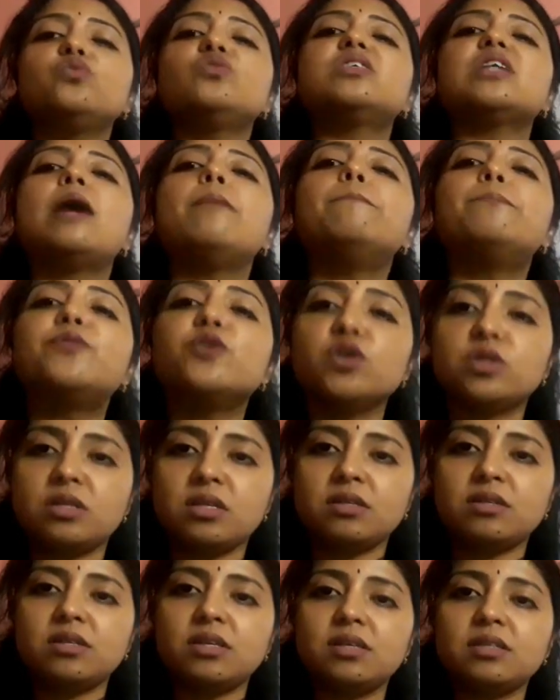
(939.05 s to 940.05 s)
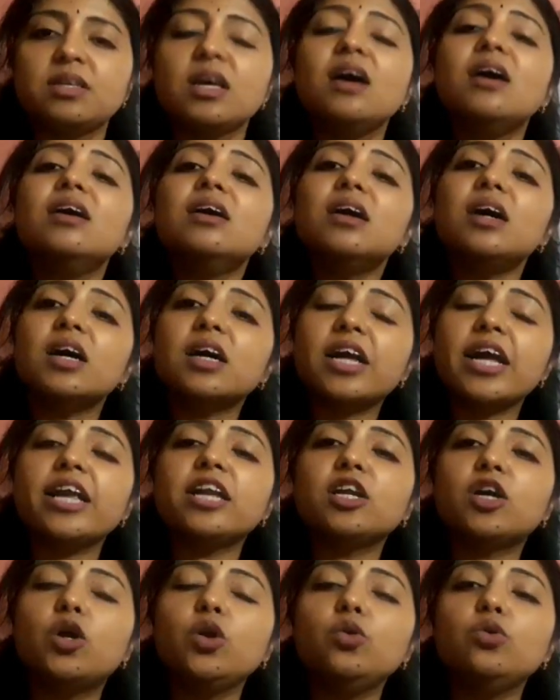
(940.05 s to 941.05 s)
some processes,
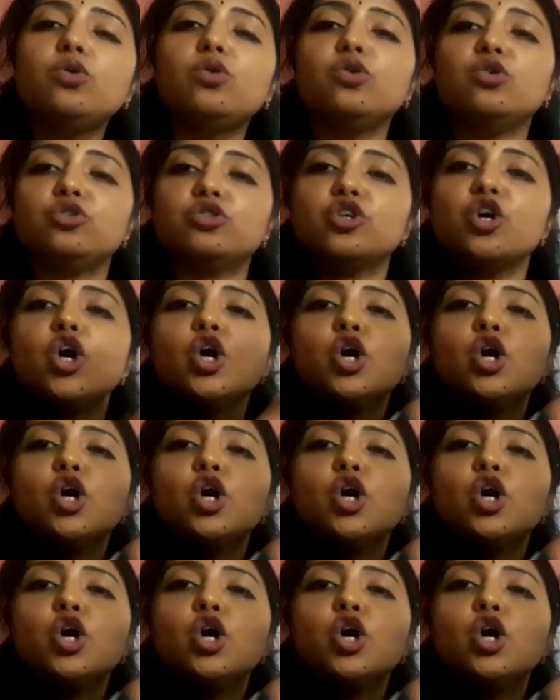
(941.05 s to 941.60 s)
again glucose